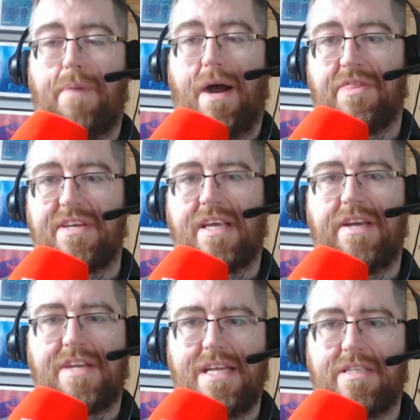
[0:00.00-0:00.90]
But I think
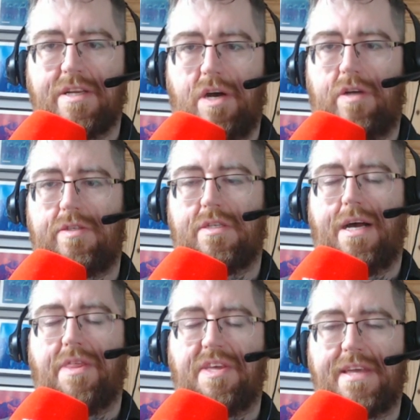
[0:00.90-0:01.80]
at decent odds,
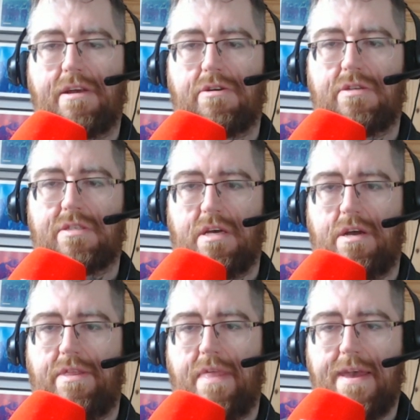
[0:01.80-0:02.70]
I think it could
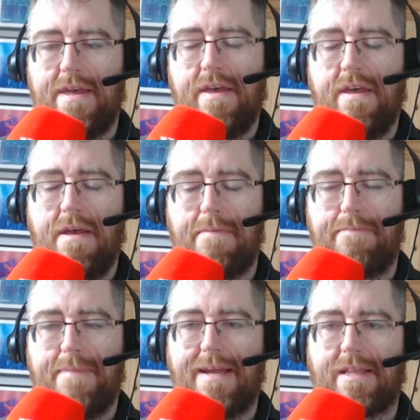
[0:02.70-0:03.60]
certainly
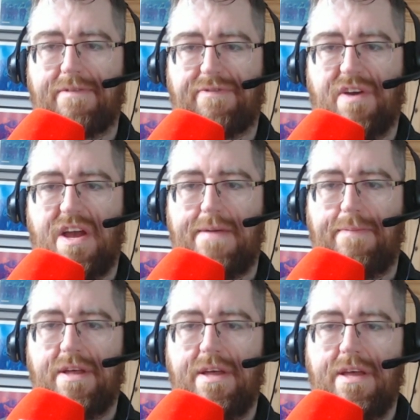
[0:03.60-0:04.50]
make the
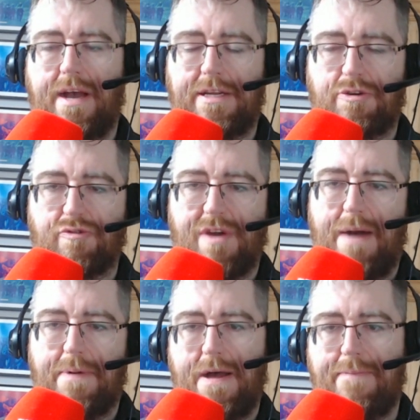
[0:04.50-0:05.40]
frame and
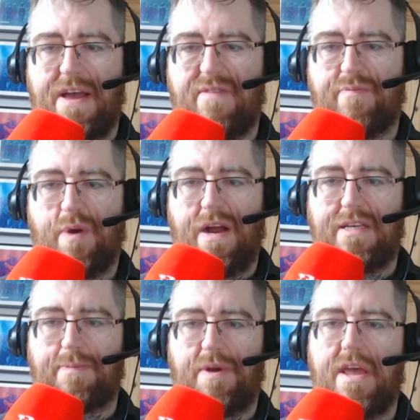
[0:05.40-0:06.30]
grab a bit of
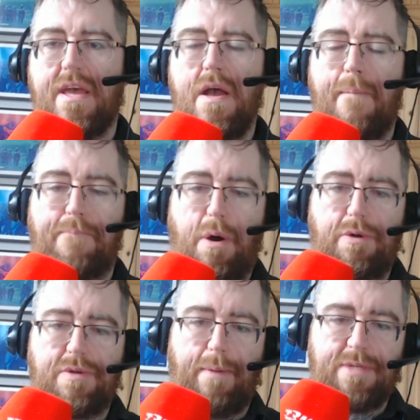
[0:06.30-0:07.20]
prize money.
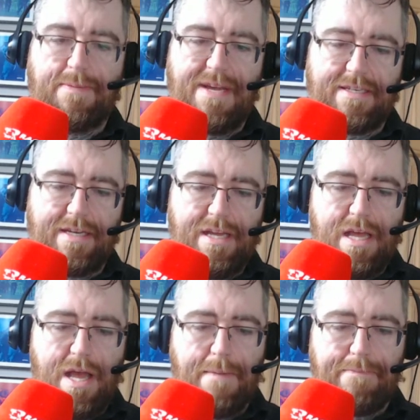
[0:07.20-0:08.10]
Bold Optimist,
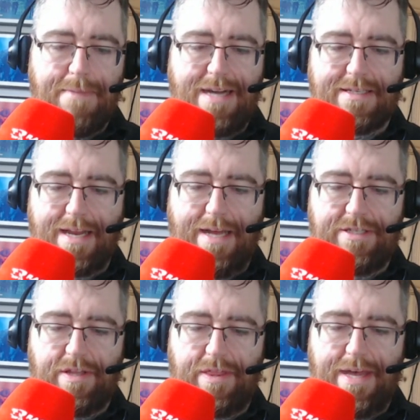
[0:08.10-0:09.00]
my
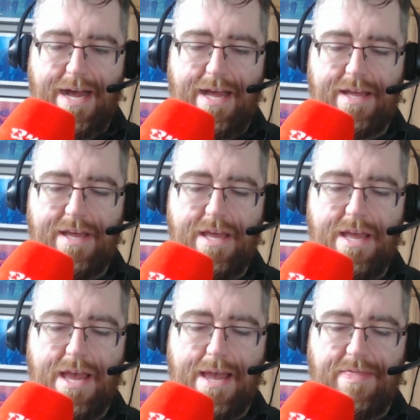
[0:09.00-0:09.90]
selection there
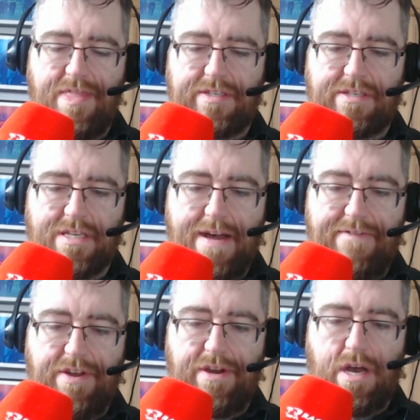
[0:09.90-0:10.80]
in the
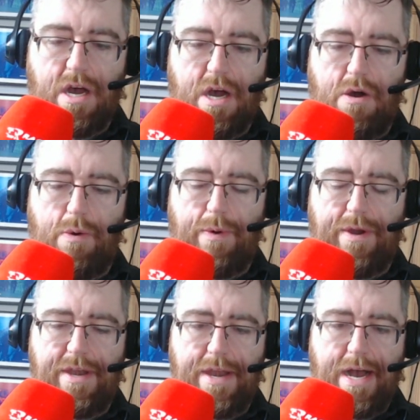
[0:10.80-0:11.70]

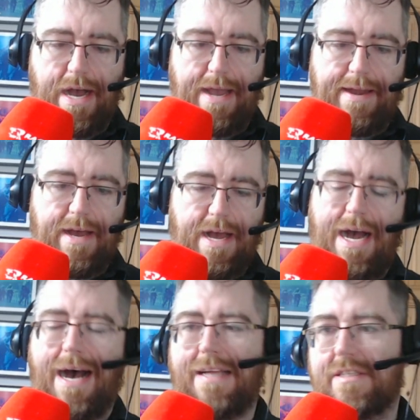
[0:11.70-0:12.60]
7:09
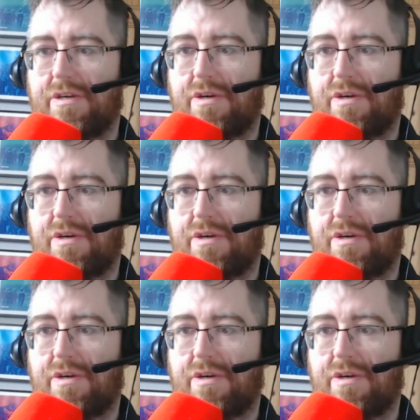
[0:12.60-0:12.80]
at